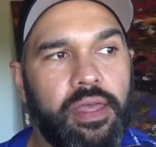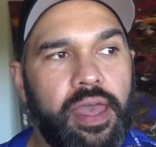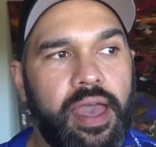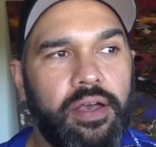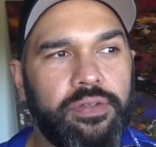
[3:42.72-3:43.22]

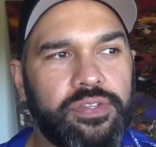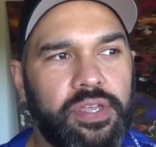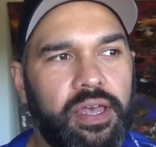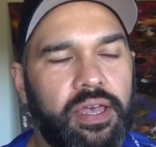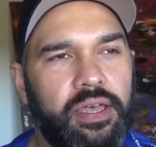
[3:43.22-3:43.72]
Ours
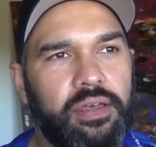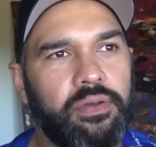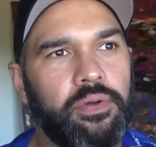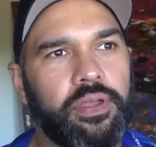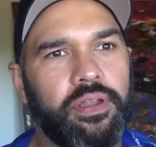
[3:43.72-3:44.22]
are
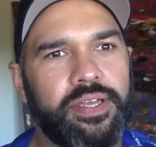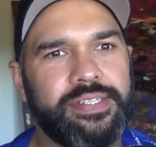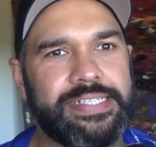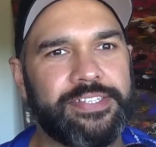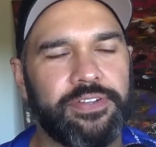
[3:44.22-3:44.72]

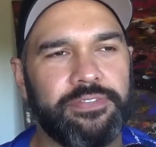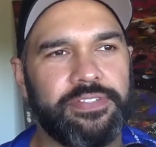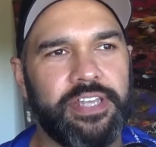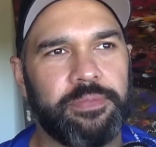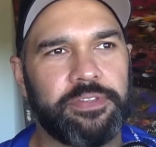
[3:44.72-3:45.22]
organised sort of
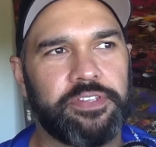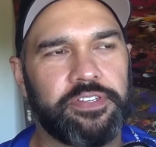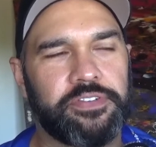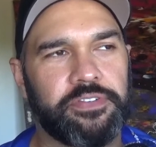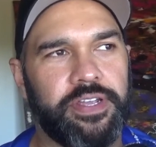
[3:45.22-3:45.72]

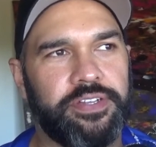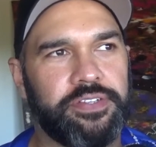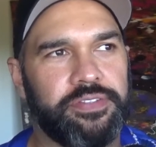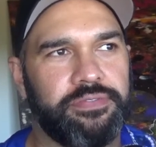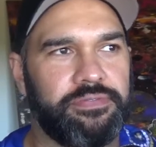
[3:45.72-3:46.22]

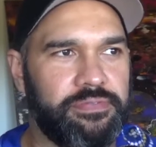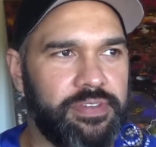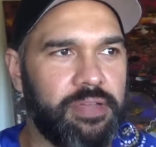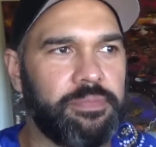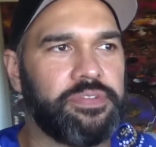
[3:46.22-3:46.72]
demonstrations of
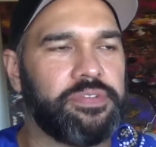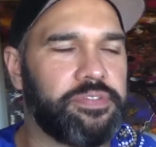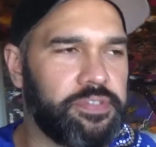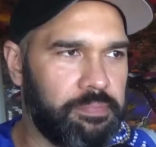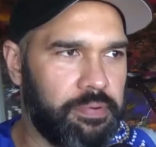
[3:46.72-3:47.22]
numbers and
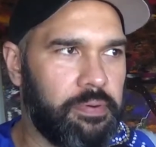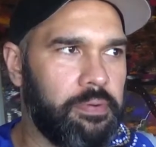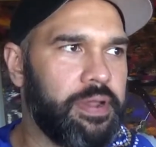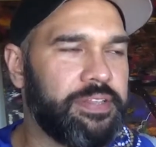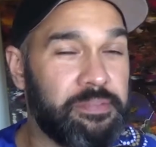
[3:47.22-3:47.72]

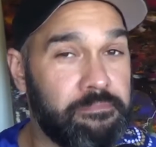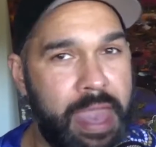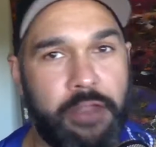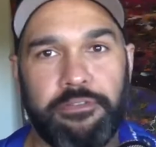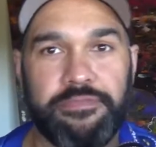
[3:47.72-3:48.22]
support. It's a
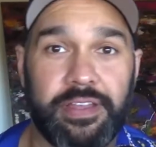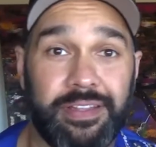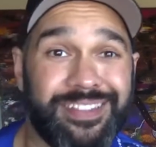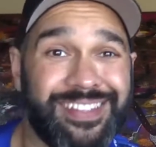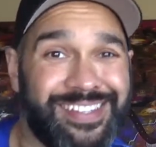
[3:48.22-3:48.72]
battlefield
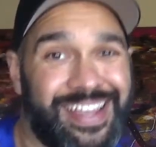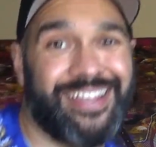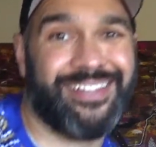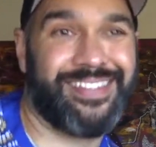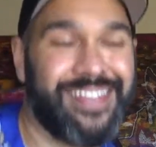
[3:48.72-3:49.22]
in the
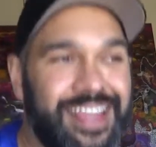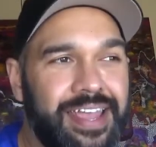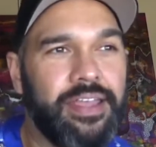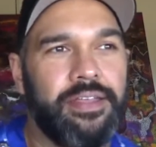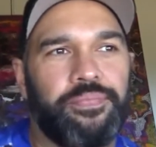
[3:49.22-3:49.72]
States.
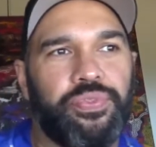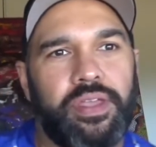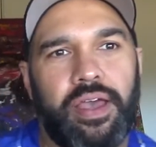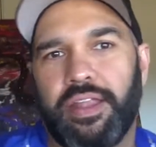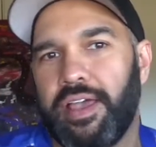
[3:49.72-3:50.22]

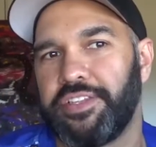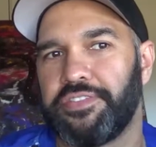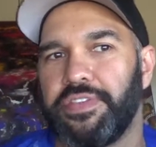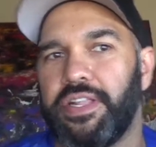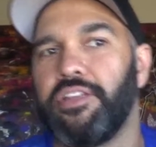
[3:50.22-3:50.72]
I
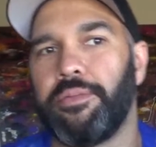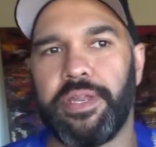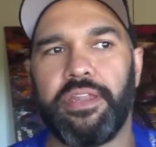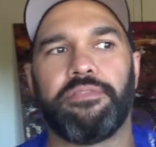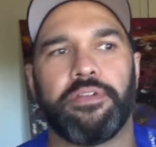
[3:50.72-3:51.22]
just feel a little
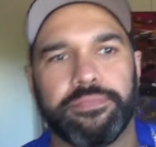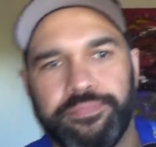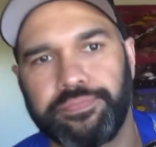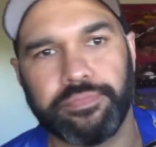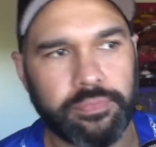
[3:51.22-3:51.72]
bit different
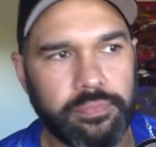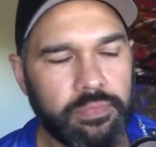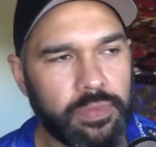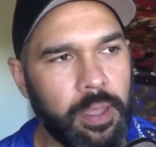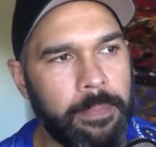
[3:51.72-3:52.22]

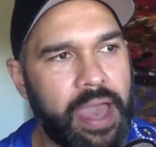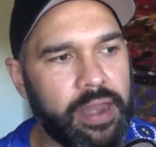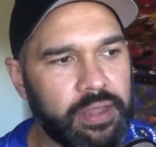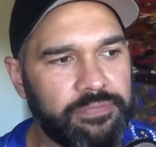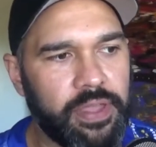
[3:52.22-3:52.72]
about
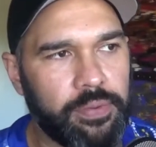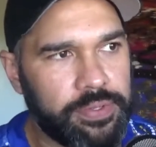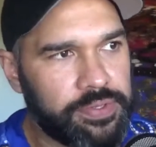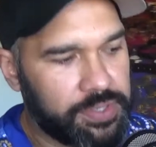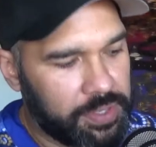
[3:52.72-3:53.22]
it. If there
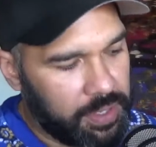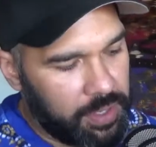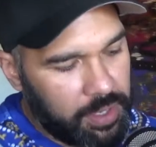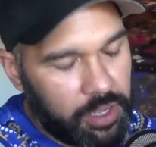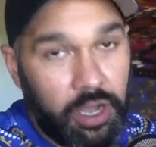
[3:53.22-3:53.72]
was
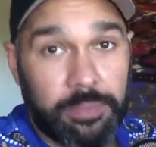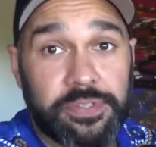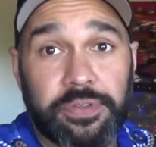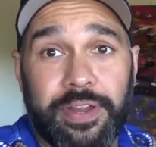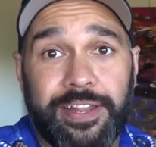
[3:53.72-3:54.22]
cops
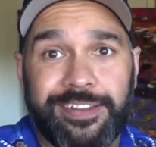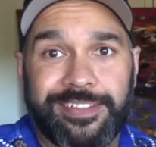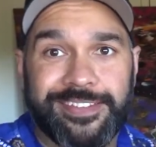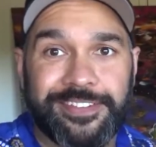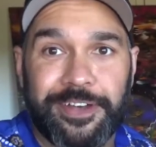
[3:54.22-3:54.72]
threatening to
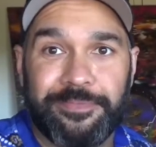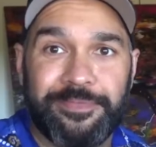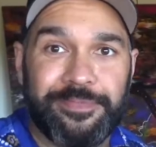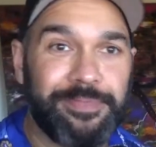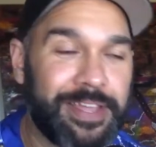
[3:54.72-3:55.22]
stop
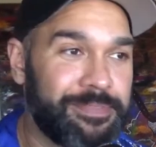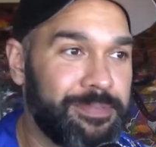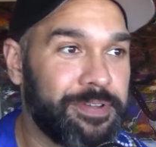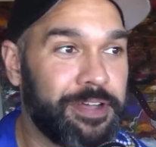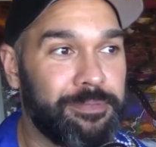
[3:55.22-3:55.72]
black
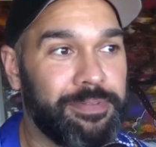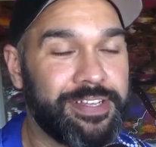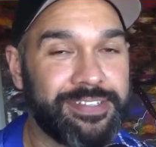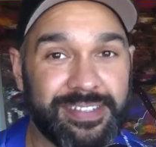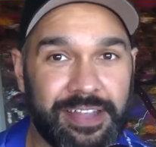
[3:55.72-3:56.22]
people going
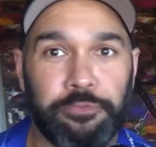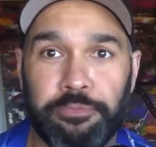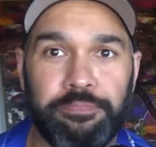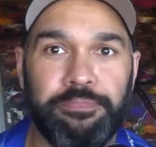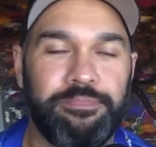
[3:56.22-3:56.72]
places, I would
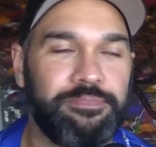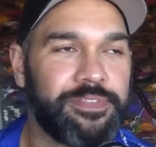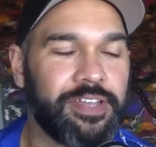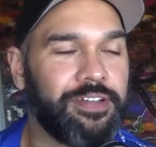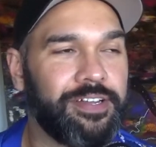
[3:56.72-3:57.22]

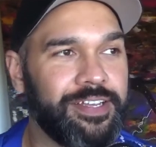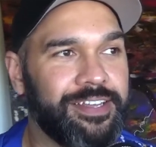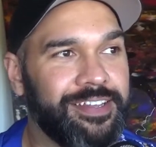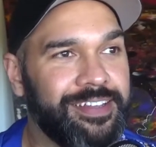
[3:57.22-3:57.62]
totally